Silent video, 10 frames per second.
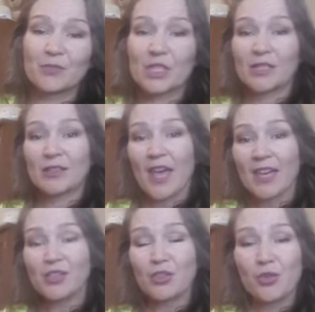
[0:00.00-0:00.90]
Did
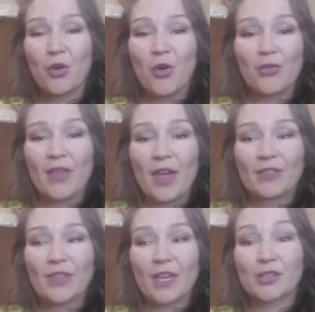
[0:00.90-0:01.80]
they do all
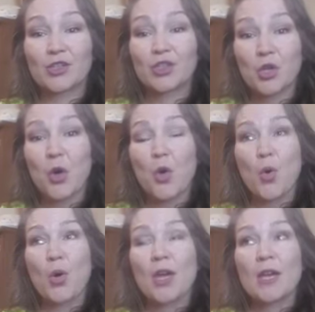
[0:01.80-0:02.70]
that is
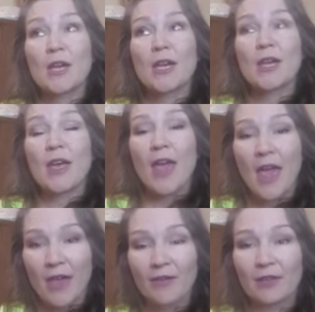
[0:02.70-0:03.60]
so
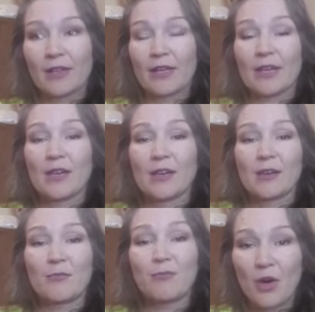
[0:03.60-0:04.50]
heavily
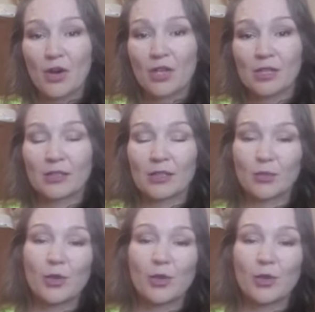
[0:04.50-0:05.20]
marketed?